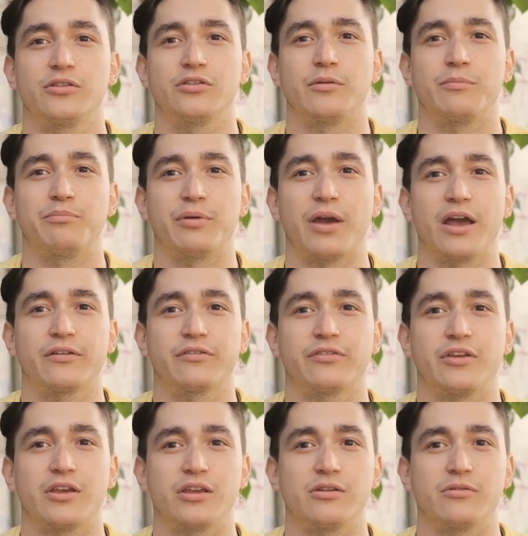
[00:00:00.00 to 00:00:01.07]
the
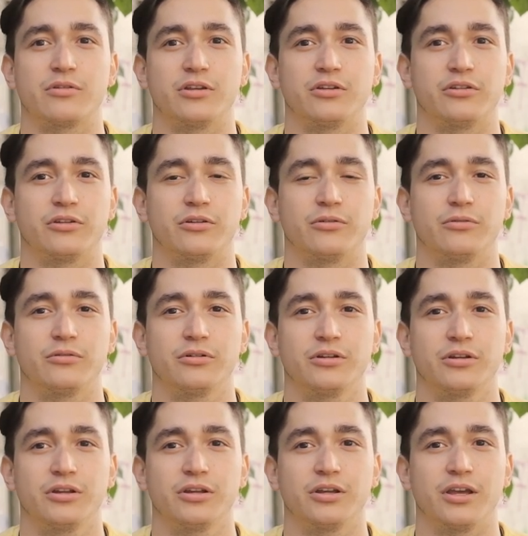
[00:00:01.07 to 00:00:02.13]
best thing you can do
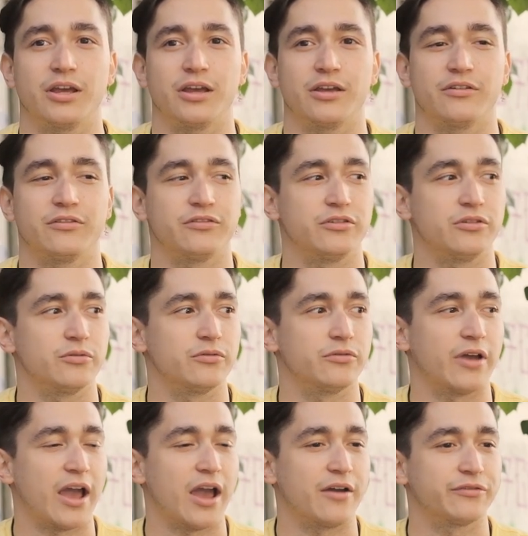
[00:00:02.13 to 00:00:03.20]
is you
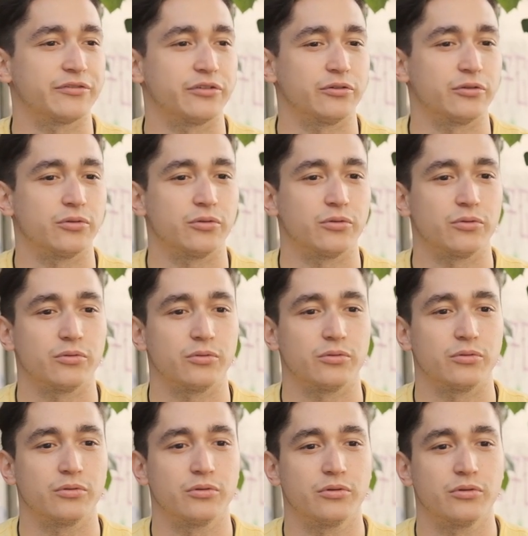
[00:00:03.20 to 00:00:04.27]
have
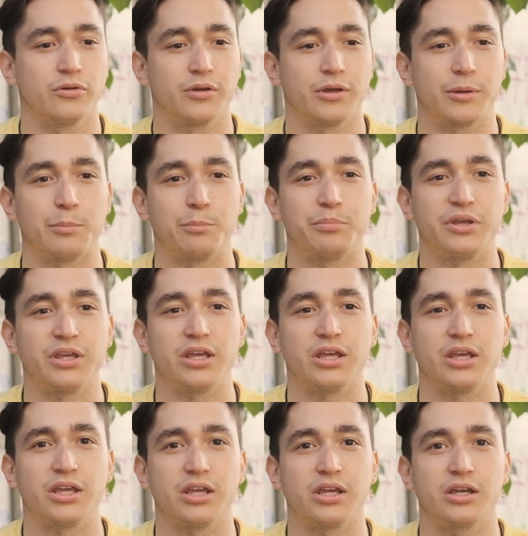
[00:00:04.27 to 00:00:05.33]
to
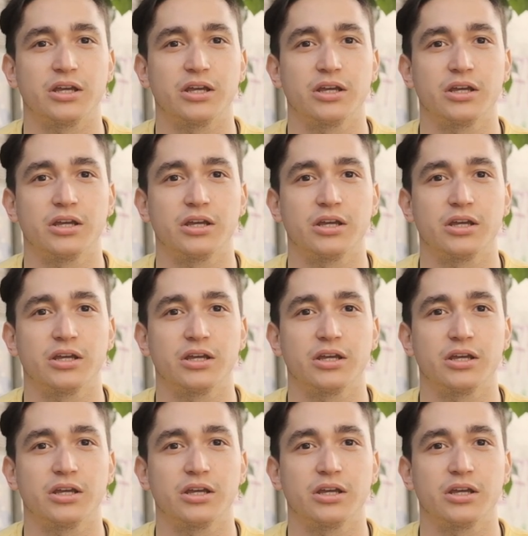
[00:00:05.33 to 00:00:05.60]
be